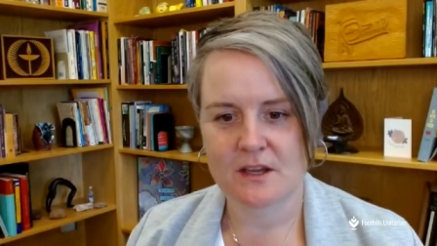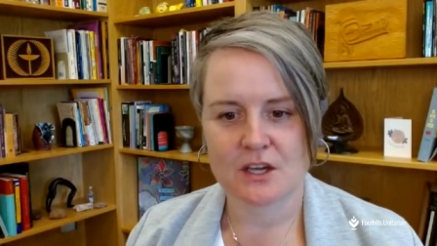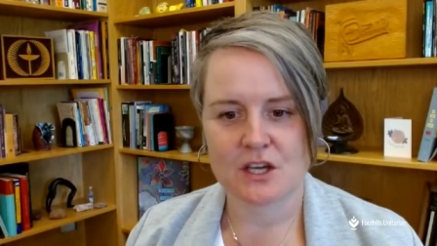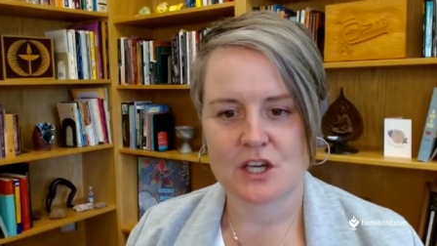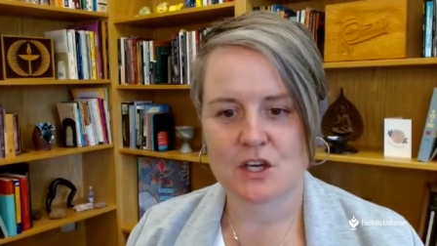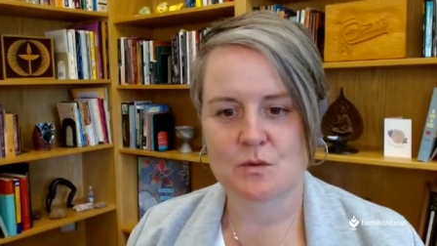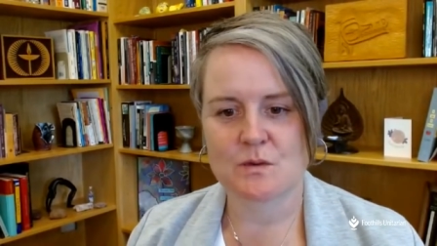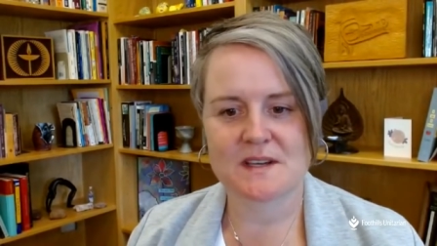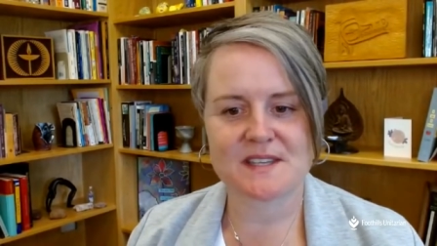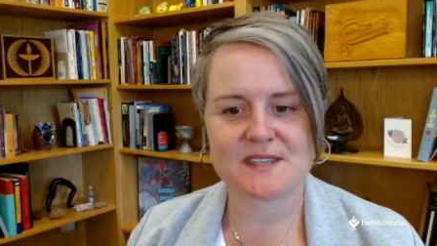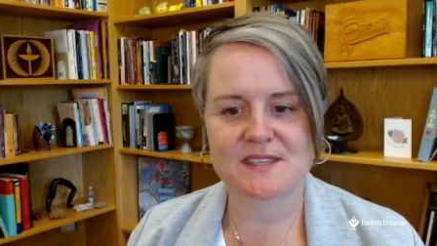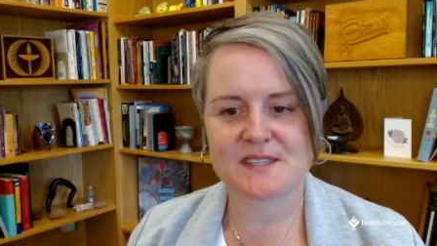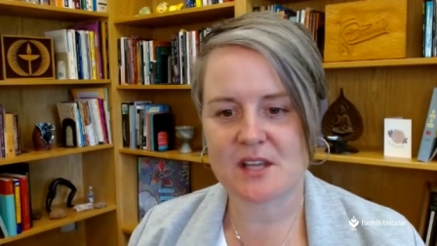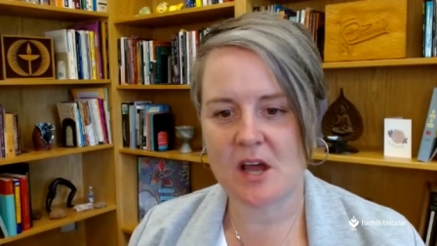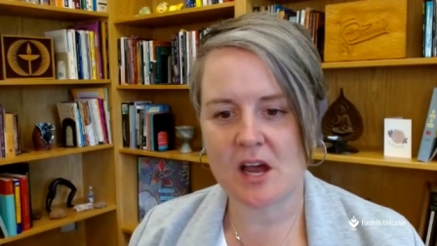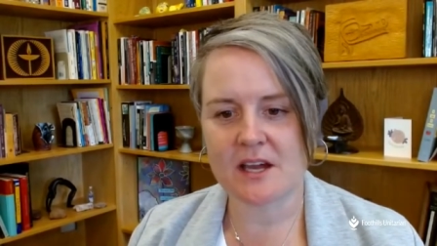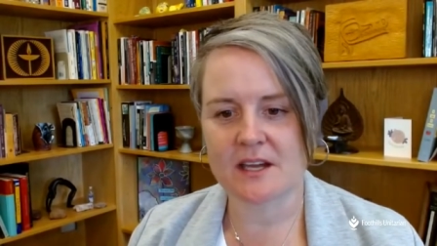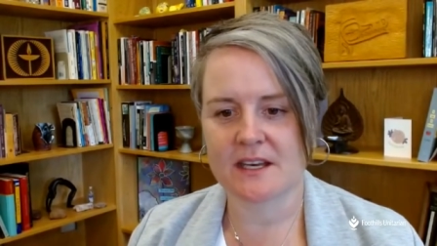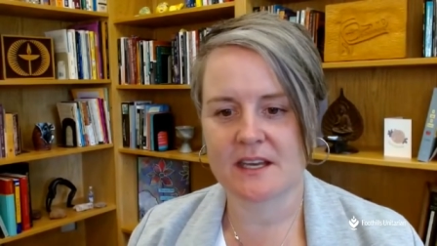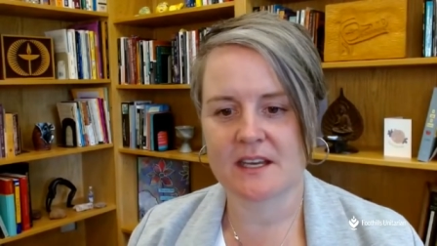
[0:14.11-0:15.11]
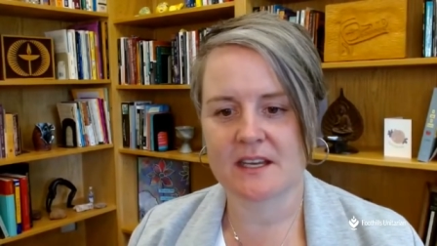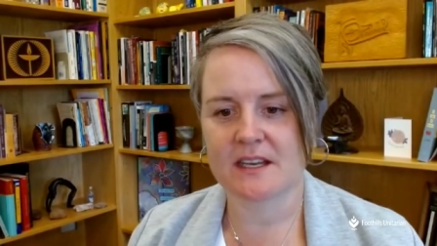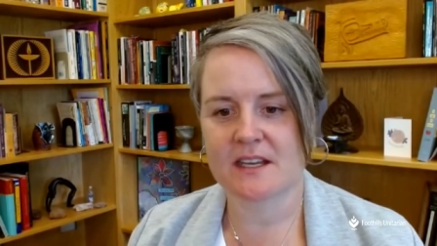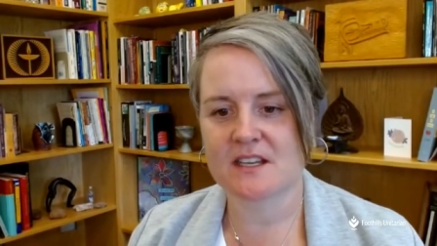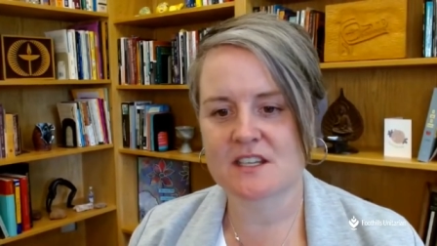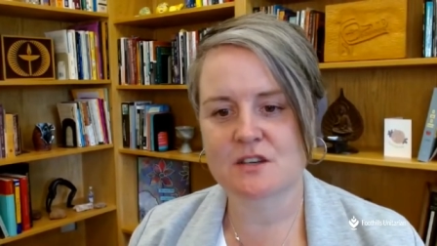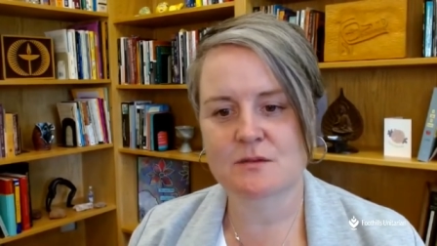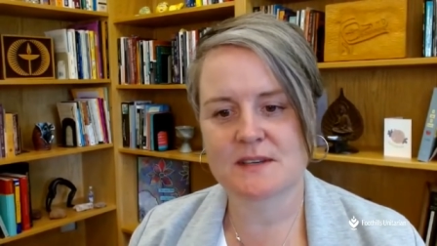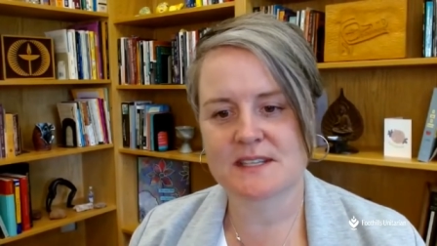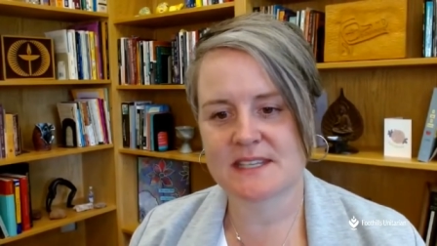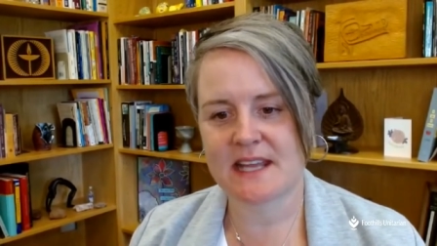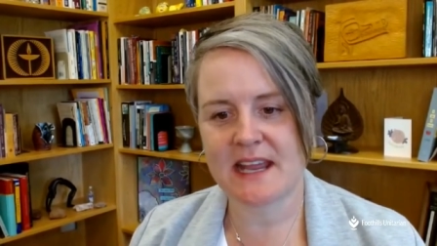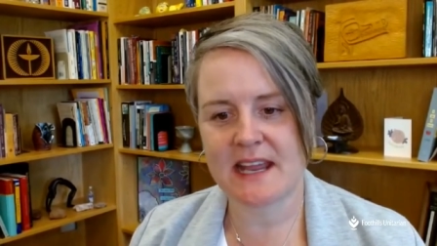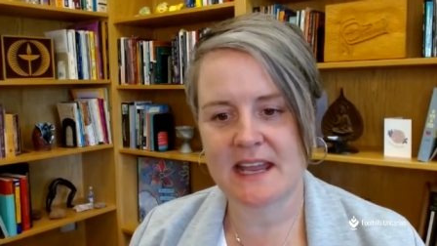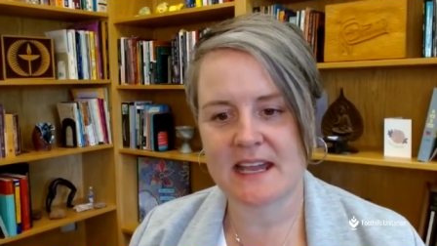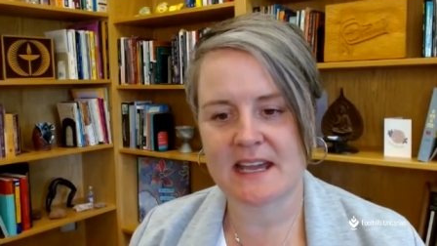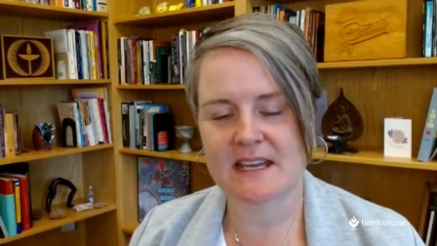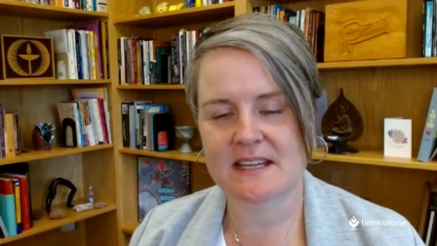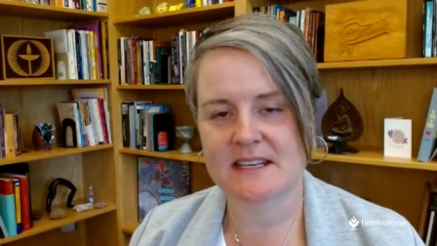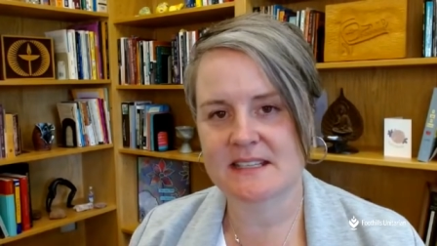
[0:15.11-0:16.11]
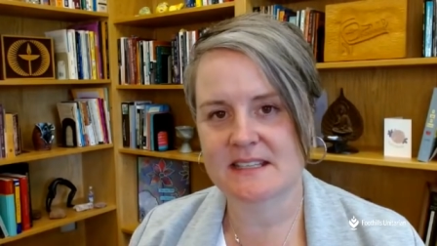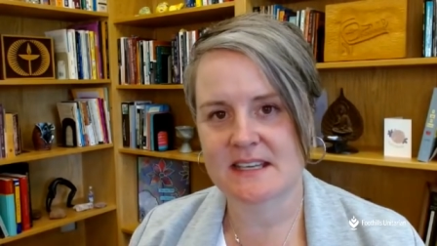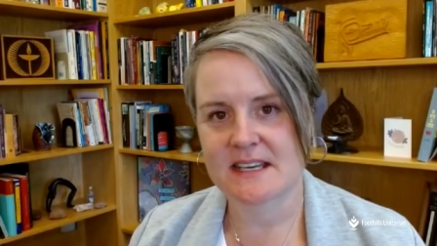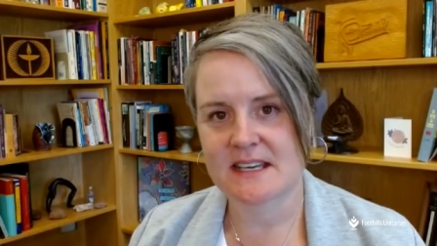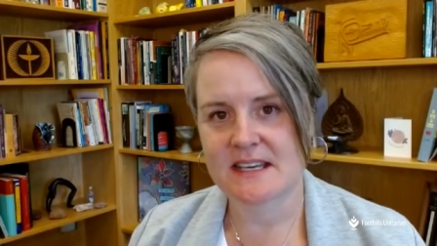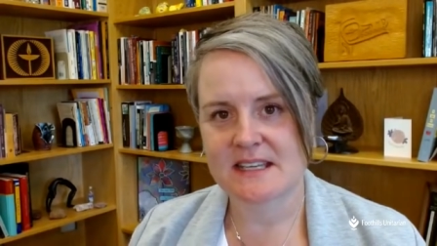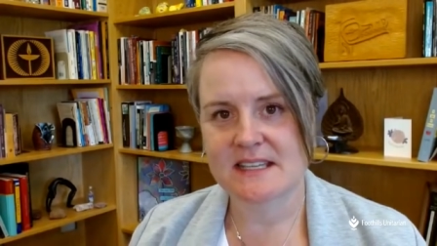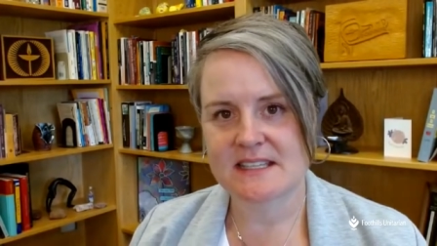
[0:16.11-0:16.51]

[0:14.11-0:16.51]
who was socketed into his hand